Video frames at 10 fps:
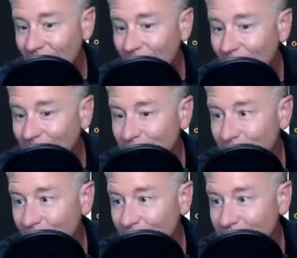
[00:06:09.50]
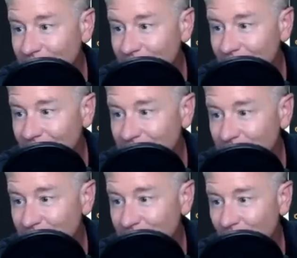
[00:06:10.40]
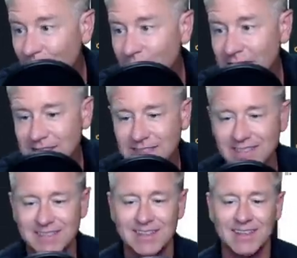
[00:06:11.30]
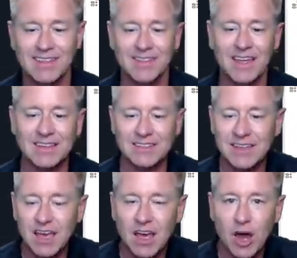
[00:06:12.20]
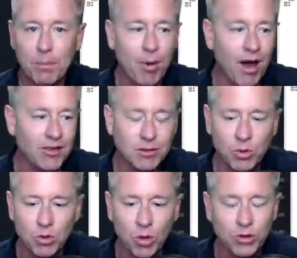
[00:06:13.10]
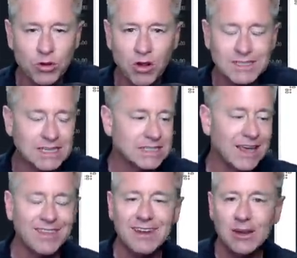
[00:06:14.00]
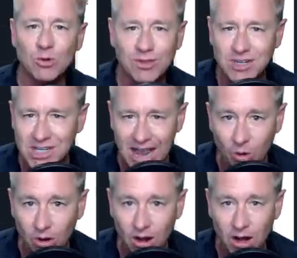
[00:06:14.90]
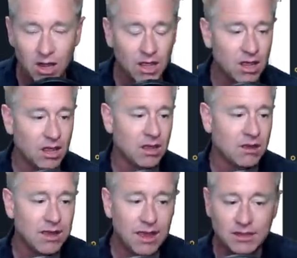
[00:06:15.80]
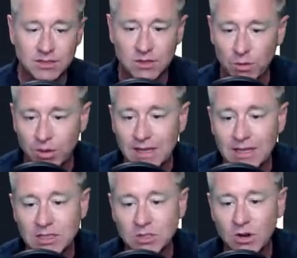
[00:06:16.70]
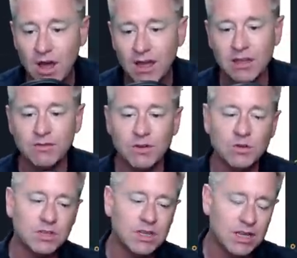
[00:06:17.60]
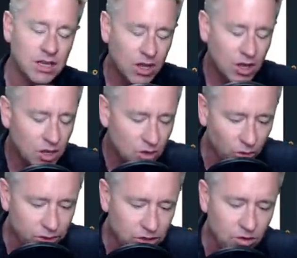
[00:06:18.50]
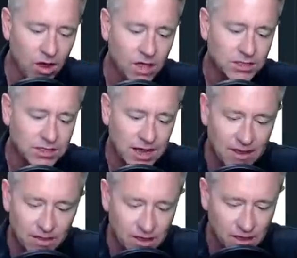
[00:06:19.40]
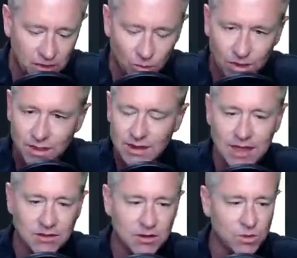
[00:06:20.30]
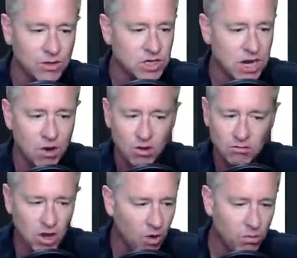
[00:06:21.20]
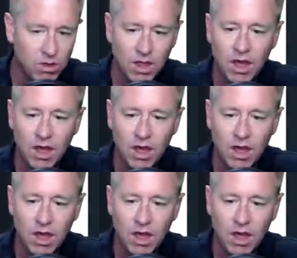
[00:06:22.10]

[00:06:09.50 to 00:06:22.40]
or a golden cross performance? That's uh, a possible golden cross. It has nothing to do with the shower. Okay, so to please do not confuse the golden cross and the, the one that has to do with the shower. No.